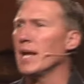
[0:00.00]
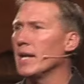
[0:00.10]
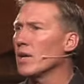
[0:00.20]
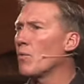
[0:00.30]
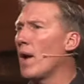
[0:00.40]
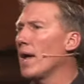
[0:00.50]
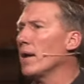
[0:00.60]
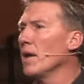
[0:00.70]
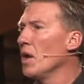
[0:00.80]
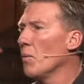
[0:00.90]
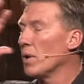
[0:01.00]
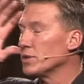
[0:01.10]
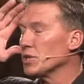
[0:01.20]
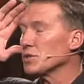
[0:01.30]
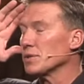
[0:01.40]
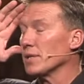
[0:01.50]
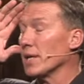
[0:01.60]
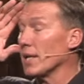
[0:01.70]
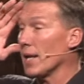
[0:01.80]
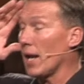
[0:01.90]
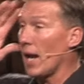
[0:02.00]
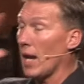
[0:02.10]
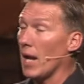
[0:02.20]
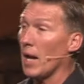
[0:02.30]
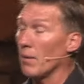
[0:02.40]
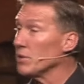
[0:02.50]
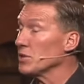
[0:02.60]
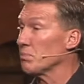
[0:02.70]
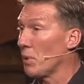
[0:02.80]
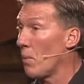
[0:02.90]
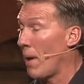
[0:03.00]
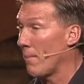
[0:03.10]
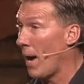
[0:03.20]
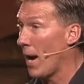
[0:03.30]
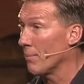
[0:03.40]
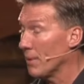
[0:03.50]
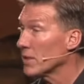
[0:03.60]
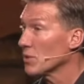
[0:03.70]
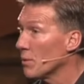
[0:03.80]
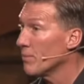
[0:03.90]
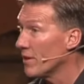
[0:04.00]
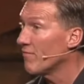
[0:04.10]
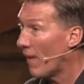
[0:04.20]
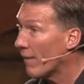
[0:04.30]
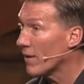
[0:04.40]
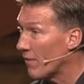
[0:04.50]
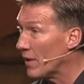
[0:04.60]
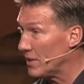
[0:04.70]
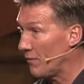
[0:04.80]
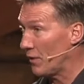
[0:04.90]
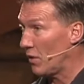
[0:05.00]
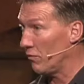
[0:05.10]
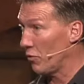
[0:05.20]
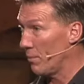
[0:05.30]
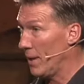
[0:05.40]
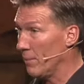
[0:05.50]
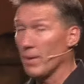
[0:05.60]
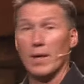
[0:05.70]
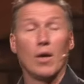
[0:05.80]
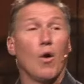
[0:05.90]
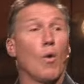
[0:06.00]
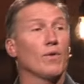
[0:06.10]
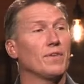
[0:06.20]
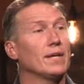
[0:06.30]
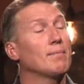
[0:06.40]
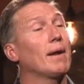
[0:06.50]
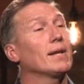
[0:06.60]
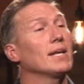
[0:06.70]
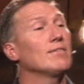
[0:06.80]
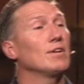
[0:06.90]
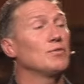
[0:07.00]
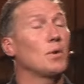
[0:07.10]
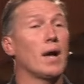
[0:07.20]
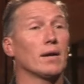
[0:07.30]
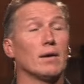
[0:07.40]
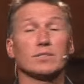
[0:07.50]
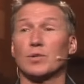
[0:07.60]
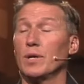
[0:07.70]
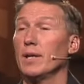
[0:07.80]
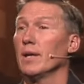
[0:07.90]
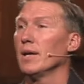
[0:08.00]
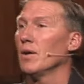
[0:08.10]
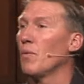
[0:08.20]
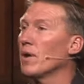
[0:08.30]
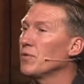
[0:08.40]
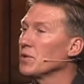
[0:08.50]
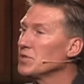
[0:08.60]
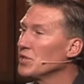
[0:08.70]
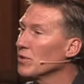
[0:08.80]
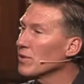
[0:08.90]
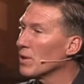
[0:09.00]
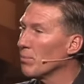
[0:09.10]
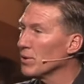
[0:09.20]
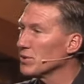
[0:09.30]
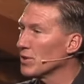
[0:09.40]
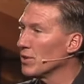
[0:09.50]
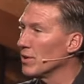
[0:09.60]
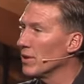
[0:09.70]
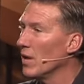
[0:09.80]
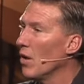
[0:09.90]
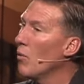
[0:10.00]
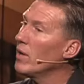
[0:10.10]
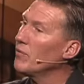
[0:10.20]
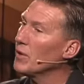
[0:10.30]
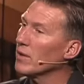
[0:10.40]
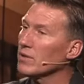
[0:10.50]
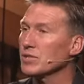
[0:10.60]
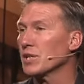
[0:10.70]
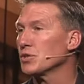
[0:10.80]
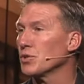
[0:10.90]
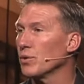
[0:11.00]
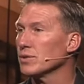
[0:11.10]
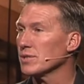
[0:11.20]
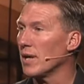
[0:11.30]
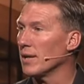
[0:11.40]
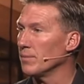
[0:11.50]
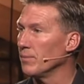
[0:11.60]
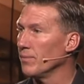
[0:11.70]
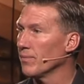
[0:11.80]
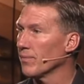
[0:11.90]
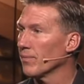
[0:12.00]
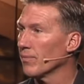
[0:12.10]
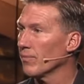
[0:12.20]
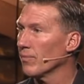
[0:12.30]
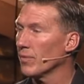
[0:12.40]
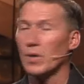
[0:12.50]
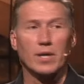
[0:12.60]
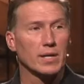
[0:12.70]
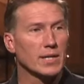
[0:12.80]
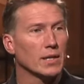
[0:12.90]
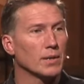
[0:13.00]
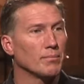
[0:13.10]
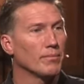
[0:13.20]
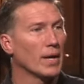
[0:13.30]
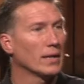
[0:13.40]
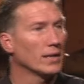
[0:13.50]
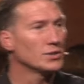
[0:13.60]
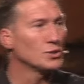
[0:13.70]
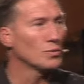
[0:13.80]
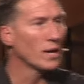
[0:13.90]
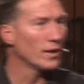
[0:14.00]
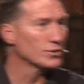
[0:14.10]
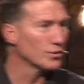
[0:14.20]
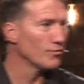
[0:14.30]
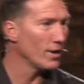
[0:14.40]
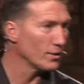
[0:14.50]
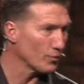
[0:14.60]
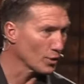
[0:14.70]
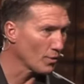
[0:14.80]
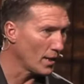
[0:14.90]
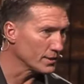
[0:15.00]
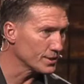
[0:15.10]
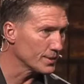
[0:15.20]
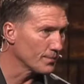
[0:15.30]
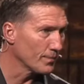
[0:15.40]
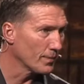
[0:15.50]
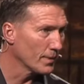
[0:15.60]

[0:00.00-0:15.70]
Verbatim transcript: in any way would just it would just blow my mind because it would be very, very difficult for me. Or think about it, even if you add on to it, what if your children are persecuted? What if your little six year old son? They're going to kill him unless you renounce your faith for Christ.